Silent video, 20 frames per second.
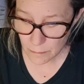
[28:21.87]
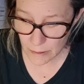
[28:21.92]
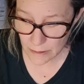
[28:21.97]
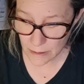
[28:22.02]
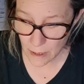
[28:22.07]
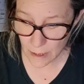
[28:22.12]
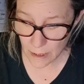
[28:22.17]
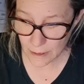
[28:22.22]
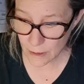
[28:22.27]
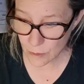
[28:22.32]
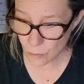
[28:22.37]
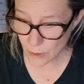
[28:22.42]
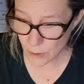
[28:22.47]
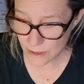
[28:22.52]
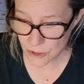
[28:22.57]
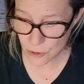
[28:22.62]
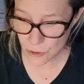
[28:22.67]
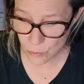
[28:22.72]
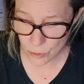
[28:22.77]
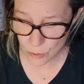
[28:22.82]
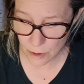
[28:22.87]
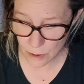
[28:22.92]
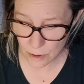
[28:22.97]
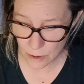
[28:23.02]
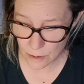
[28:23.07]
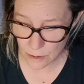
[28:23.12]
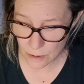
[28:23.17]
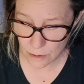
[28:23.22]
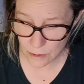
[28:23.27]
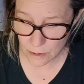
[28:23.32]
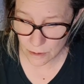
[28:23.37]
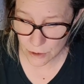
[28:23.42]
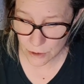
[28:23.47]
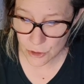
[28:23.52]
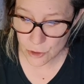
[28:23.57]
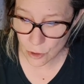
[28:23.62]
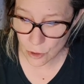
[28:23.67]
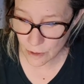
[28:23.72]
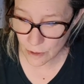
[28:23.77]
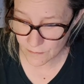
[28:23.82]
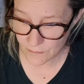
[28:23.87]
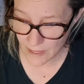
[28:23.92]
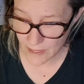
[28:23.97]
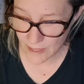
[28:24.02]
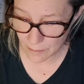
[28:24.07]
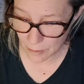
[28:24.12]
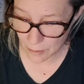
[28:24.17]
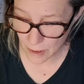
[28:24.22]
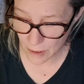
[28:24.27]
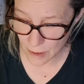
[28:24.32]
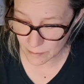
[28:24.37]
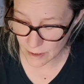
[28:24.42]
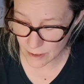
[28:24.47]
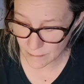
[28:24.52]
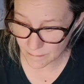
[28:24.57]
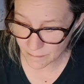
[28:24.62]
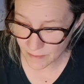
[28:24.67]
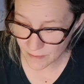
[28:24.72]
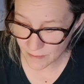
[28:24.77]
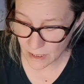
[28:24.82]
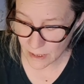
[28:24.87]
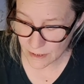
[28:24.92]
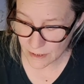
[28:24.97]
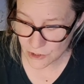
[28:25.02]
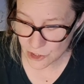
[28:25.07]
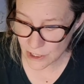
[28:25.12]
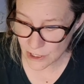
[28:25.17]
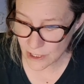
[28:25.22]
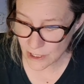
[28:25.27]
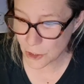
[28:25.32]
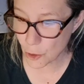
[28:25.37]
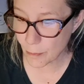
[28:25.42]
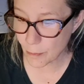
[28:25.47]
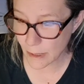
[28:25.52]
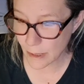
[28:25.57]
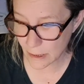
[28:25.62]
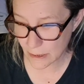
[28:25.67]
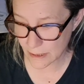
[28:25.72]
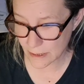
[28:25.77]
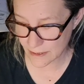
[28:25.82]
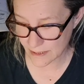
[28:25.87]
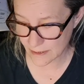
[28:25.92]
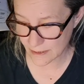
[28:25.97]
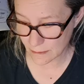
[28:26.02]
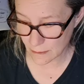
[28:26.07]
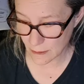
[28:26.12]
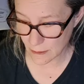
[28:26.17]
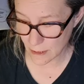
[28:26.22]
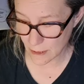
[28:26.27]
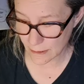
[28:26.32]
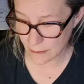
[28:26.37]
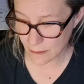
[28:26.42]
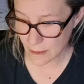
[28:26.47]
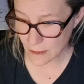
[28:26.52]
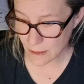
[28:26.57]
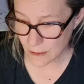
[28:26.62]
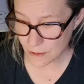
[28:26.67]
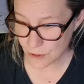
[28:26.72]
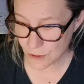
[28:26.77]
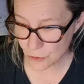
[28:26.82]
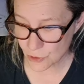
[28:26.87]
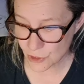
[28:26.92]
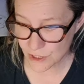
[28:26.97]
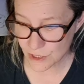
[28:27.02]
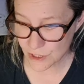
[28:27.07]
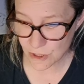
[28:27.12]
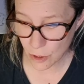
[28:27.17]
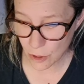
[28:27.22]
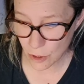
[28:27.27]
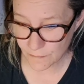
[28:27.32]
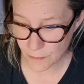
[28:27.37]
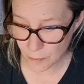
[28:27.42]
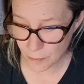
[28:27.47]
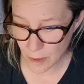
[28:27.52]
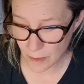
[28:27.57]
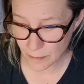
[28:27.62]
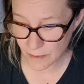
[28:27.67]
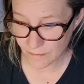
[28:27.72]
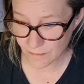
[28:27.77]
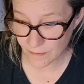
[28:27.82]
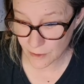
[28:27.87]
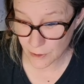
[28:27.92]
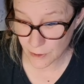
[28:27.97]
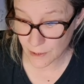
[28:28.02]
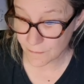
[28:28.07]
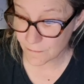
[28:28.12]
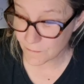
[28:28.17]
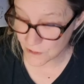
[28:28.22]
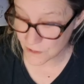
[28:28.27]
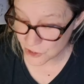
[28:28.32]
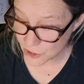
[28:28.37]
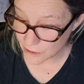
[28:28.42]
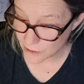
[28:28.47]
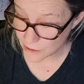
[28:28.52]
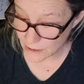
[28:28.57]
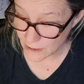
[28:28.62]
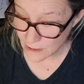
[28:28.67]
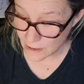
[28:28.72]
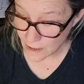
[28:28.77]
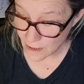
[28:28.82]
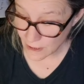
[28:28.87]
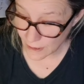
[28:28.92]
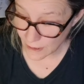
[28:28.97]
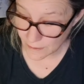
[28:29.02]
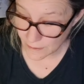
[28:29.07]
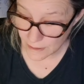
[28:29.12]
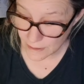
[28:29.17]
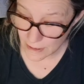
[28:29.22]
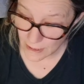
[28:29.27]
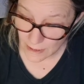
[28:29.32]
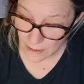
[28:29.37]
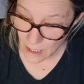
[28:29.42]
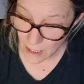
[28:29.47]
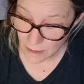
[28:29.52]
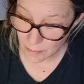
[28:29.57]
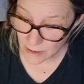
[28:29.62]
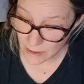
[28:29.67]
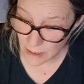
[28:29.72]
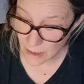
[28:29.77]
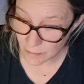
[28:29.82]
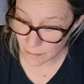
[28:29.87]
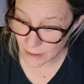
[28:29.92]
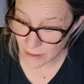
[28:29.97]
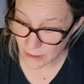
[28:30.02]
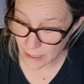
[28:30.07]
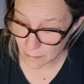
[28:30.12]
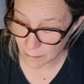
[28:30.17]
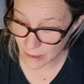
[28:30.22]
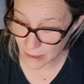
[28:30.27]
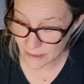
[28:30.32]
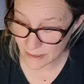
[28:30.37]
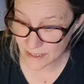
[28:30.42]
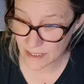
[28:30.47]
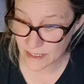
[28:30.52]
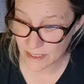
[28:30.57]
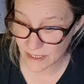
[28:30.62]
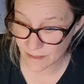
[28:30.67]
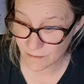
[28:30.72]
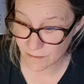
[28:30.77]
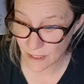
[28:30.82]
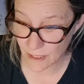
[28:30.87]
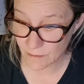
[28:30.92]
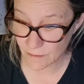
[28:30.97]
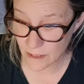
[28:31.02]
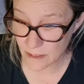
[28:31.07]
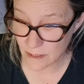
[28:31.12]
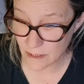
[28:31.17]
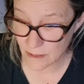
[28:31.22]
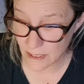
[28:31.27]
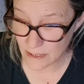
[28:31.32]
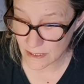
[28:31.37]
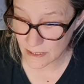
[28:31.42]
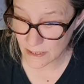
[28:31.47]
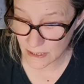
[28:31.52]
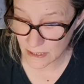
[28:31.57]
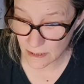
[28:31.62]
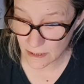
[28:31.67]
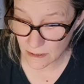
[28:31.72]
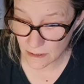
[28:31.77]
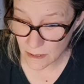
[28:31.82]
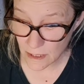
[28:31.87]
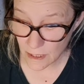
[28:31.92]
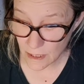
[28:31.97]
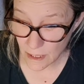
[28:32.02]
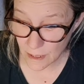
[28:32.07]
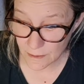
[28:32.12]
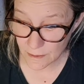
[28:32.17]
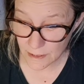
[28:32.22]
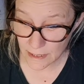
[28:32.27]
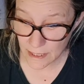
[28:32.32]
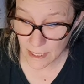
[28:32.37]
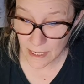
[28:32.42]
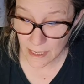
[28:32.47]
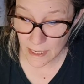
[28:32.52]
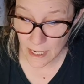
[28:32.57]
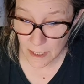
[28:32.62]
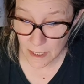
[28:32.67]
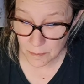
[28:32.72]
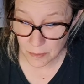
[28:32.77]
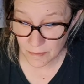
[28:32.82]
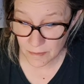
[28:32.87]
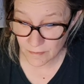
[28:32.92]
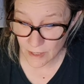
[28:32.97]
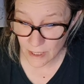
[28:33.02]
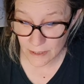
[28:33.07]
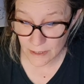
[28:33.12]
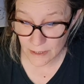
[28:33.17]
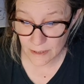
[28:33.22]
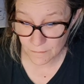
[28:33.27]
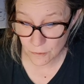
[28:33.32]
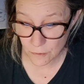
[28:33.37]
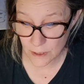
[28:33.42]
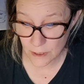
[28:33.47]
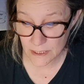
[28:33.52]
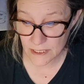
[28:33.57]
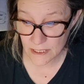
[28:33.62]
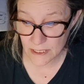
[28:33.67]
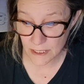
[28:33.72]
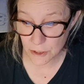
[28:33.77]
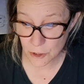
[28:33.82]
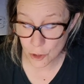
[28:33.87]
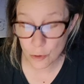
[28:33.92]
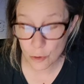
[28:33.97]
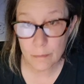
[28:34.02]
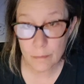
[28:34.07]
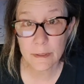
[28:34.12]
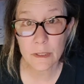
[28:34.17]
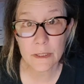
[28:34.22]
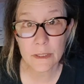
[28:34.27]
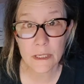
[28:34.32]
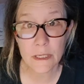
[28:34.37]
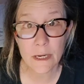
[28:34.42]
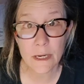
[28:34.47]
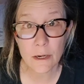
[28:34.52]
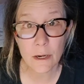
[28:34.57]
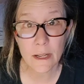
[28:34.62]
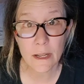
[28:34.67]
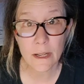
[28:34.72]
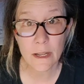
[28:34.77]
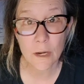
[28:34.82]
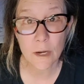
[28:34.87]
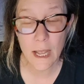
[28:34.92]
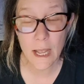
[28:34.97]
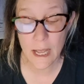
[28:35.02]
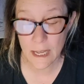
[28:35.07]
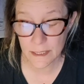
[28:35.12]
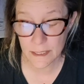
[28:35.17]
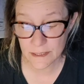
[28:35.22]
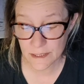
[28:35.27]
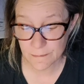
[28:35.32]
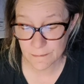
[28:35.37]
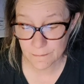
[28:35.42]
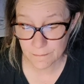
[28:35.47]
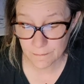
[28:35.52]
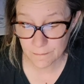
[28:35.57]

But Connie went to work to solve that problem, and she had no pockets to line. So she solved the problem very efficiently, and the AI became a net positive in everything they did, and the AI provided for us like no billionaire ever had.